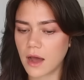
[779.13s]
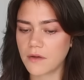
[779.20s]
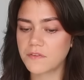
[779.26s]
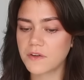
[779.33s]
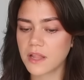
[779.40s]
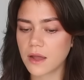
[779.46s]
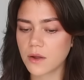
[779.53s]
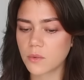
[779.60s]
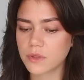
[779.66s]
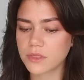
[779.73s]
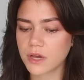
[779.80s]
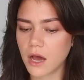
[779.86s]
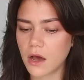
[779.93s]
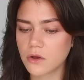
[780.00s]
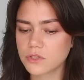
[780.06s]
I feel like
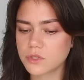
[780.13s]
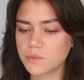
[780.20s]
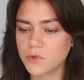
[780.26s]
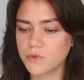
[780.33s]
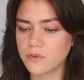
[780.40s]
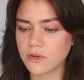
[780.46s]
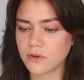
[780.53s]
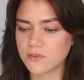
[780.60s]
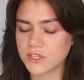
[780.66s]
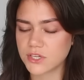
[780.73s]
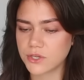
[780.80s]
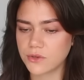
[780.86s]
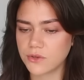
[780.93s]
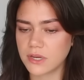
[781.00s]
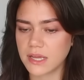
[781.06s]
with girls moving off to
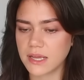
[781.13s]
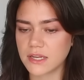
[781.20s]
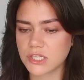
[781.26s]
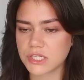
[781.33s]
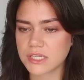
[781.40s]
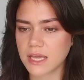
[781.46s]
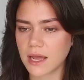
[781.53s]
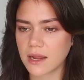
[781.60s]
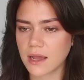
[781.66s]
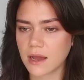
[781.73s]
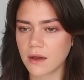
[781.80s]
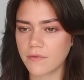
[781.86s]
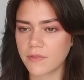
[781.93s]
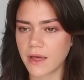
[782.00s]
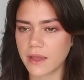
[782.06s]
uni and just getting
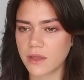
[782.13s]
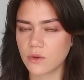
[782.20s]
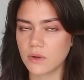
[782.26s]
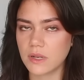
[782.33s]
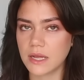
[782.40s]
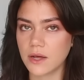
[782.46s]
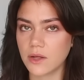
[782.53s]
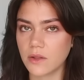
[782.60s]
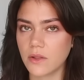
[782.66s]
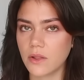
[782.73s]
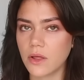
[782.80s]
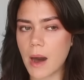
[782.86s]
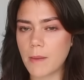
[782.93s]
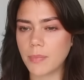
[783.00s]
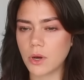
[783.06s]
out of like your little
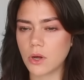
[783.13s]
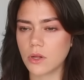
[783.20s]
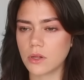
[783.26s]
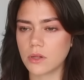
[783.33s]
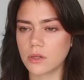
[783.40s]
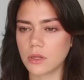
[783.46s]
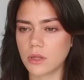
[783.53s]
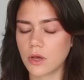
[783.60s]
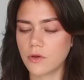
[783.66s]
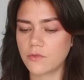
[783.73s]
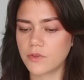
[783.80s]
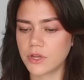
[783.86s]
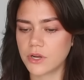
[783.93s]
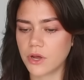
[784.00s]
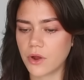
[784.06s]
bubble
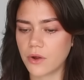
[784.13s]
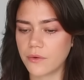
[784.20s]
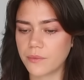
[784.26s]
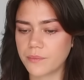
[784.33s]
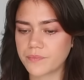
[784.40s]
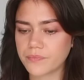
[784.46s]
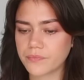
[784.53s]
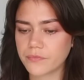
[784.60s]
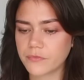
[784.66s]
of, you know,